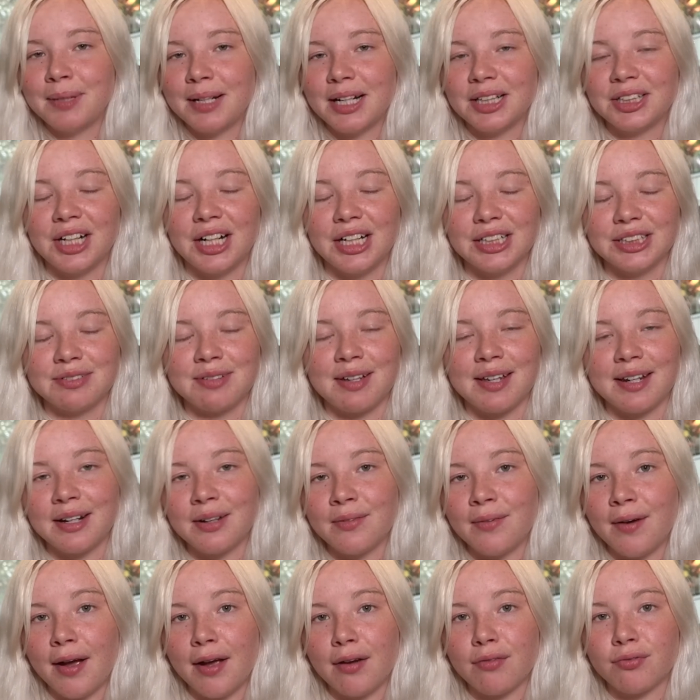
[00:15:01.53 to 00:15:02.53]
Better chance of getting
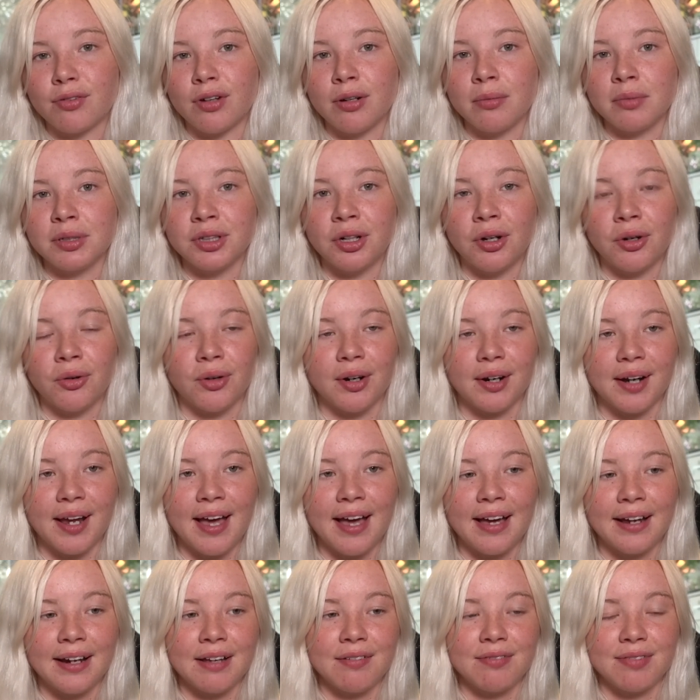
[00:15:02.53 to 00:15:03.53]
away from a dog or a
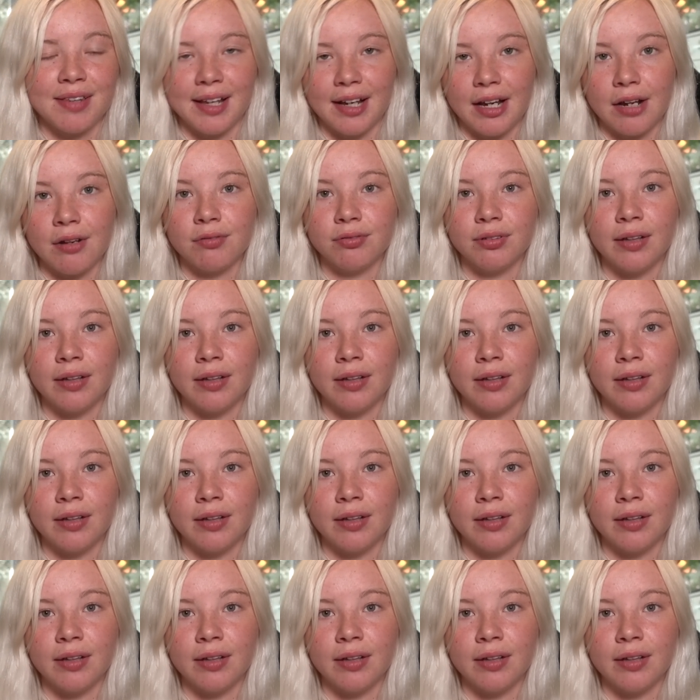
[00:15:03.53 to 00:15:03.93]
cat if they can